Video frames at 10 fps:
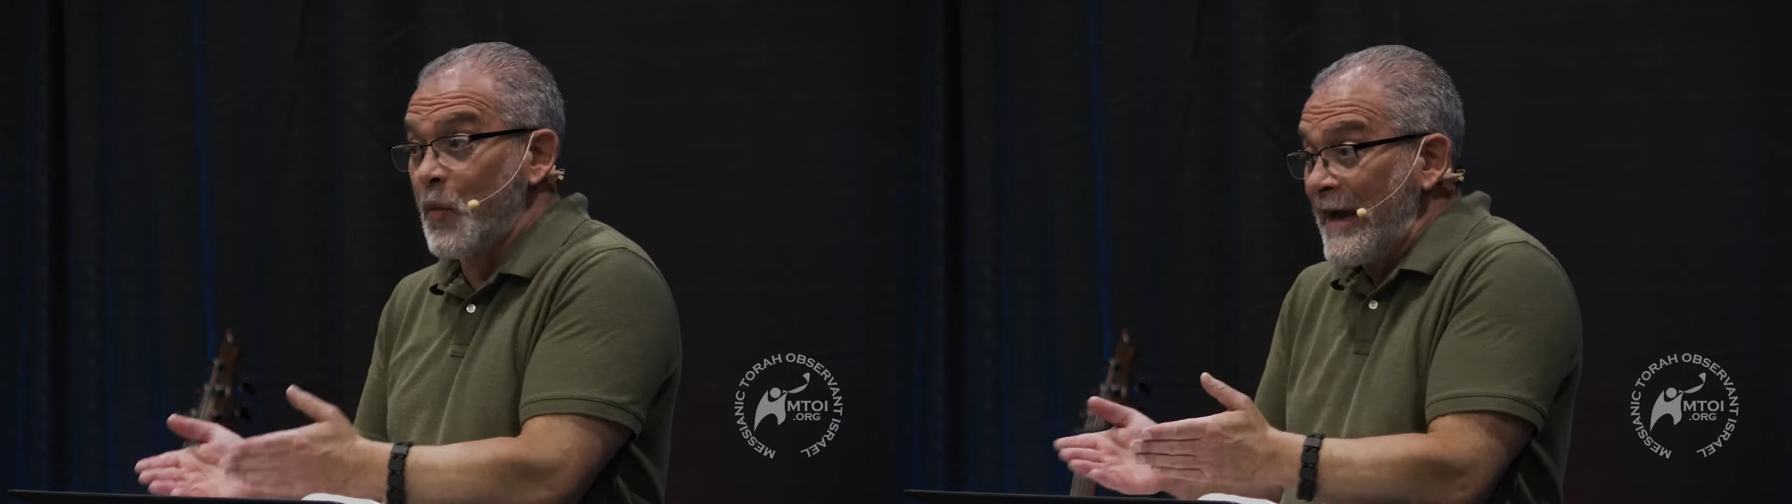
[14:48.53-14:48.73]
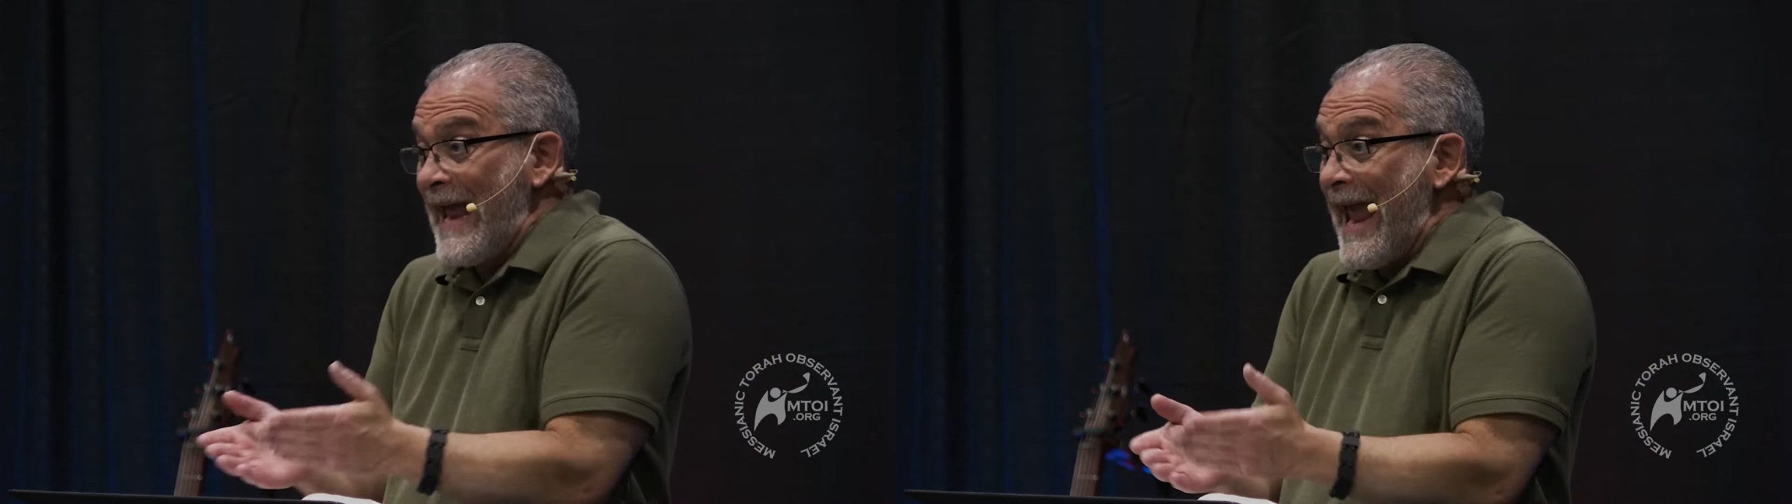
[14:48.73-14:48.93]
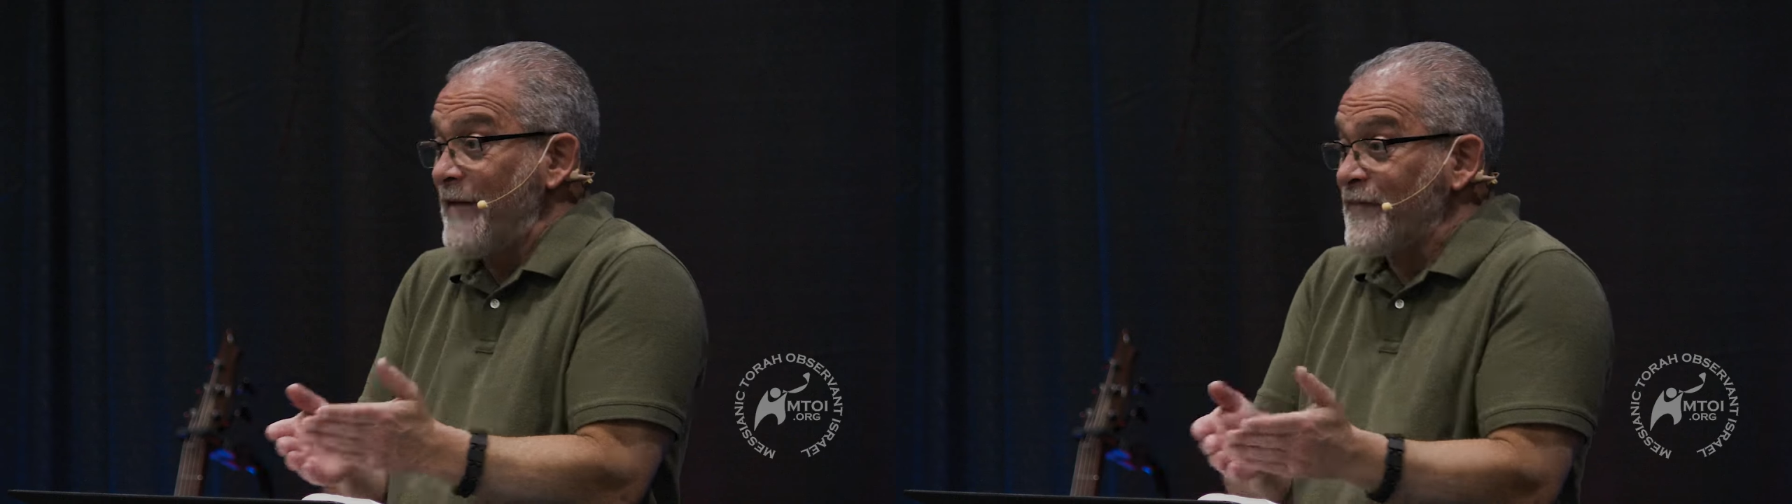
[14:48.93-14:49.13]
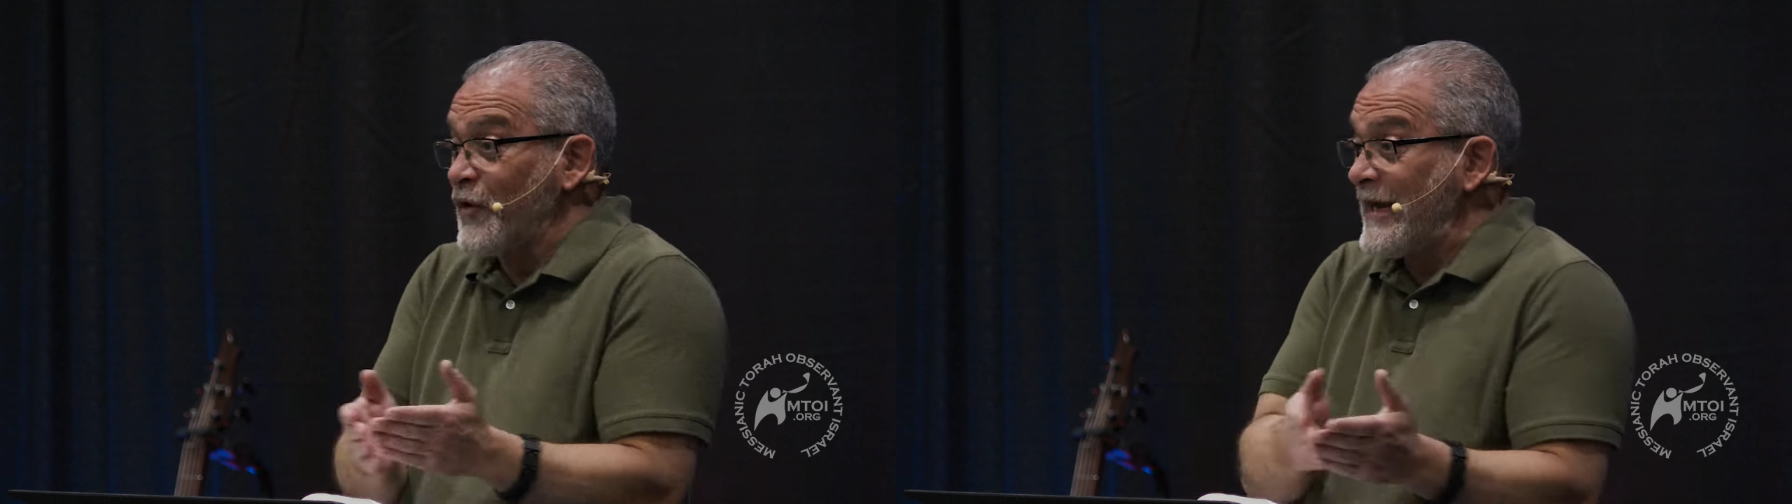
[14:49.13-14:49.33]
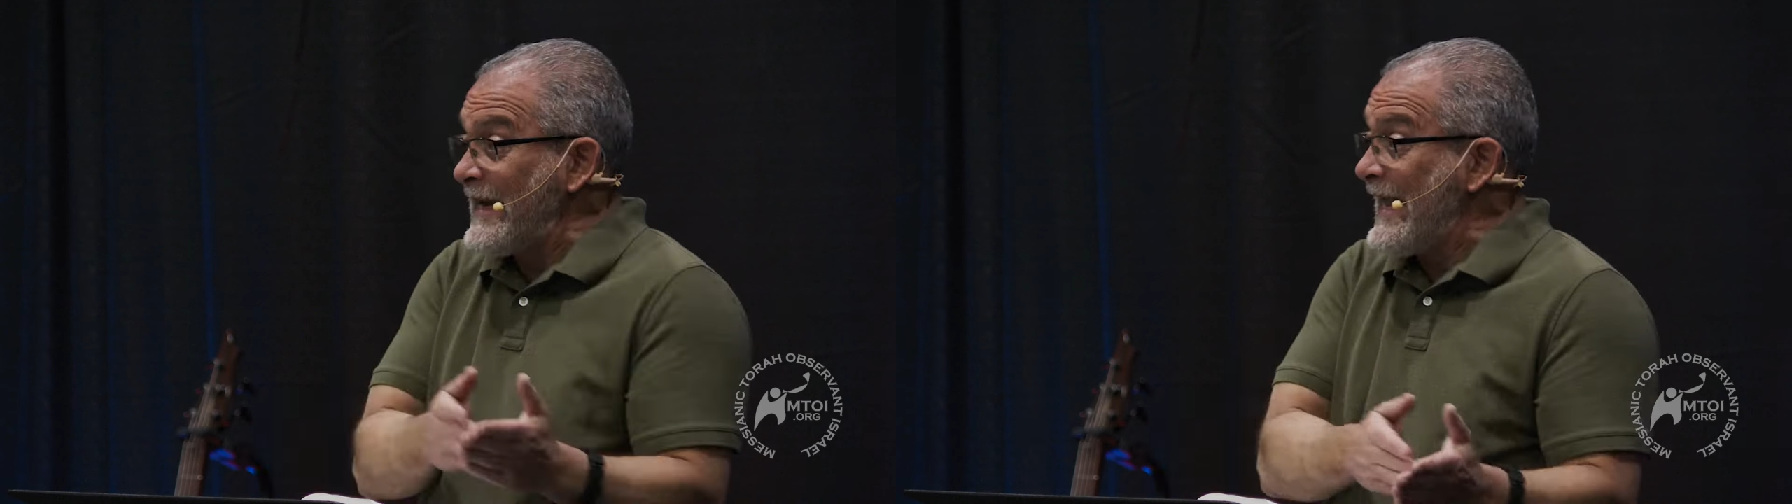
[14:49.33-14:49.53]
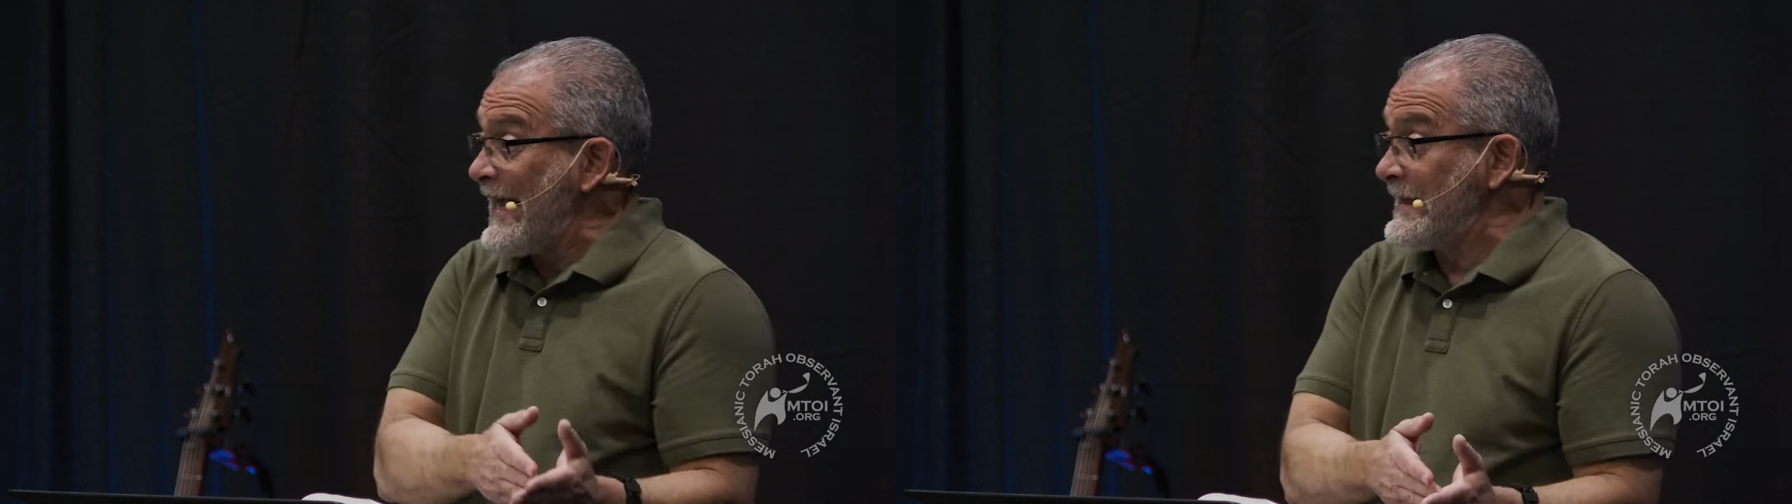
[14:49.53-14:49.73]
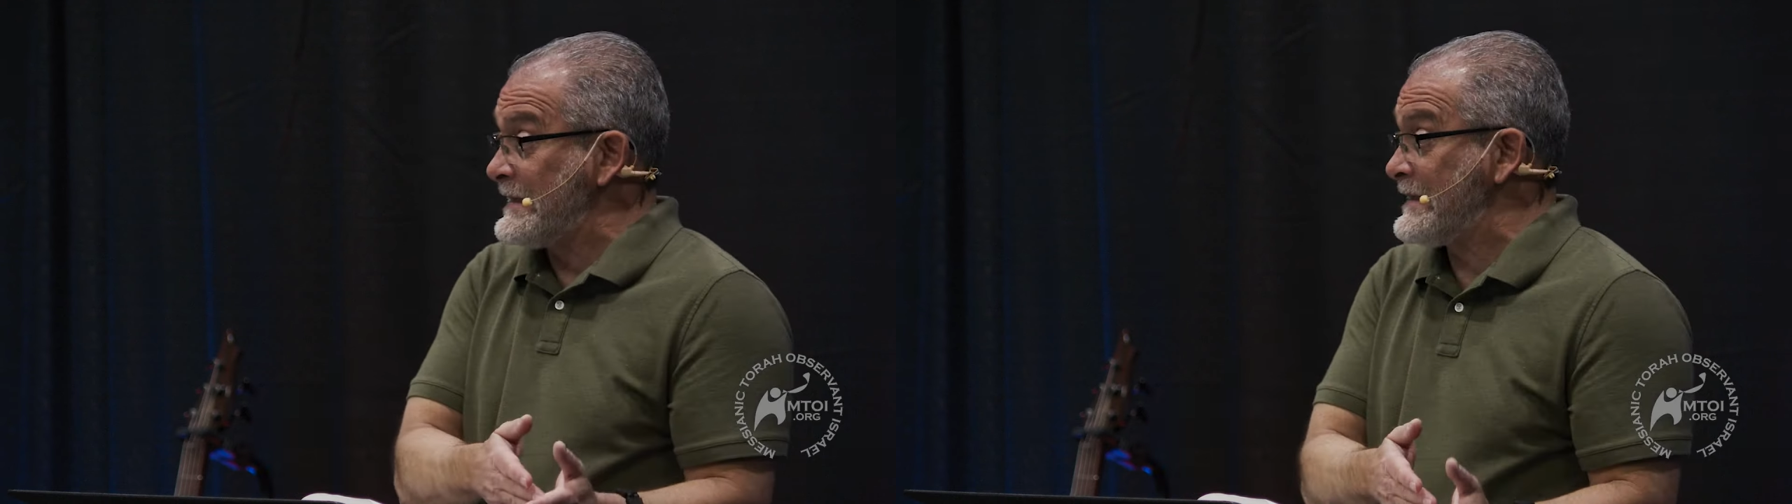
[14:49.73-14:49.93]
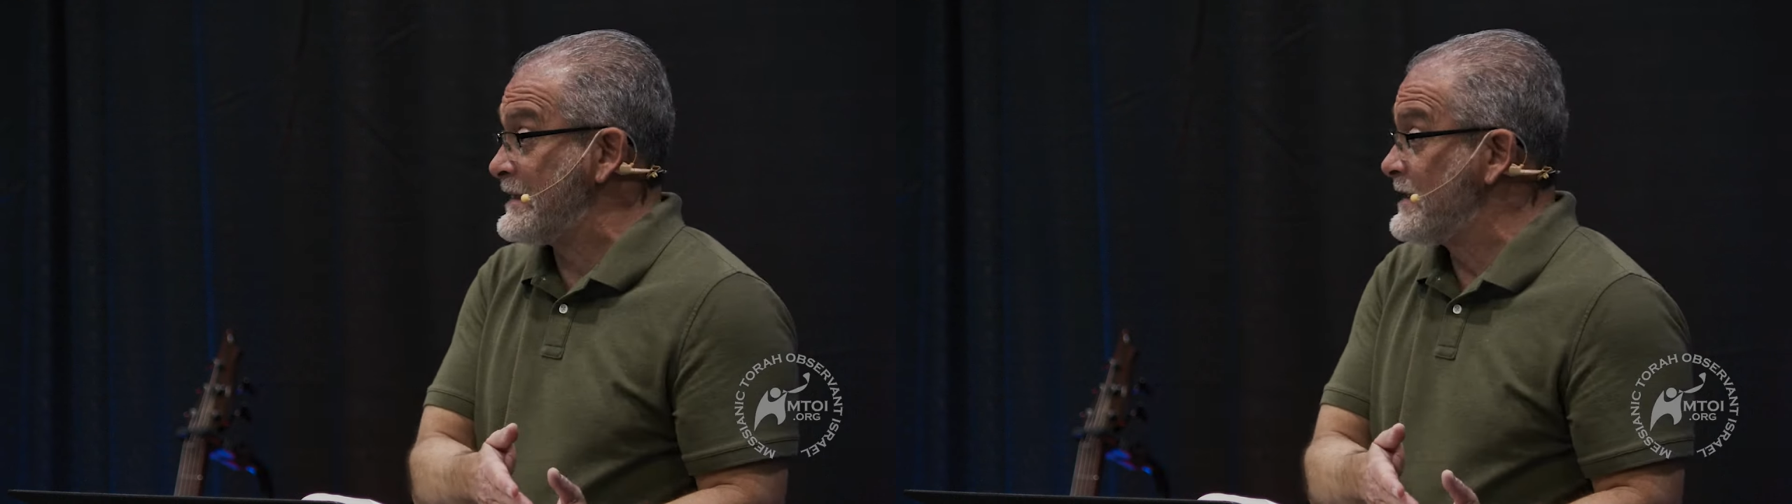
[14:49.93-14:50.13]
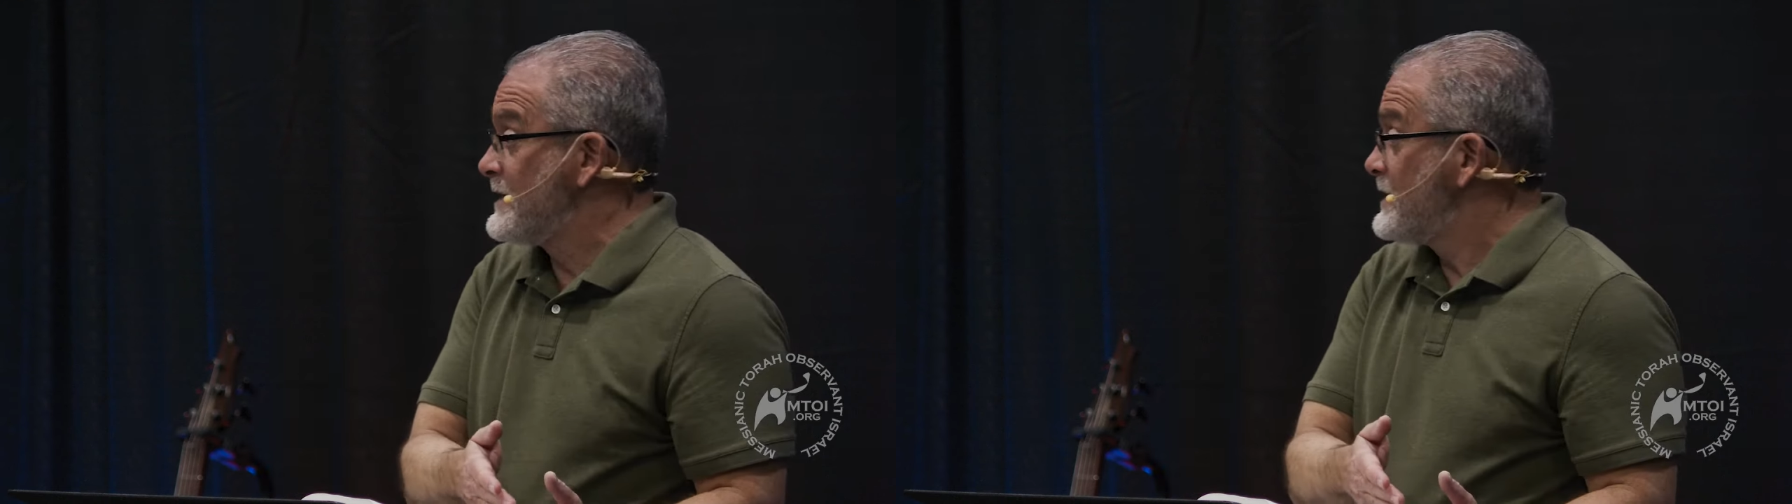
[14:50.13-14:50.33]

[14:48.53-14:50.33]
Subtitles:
whenever it is.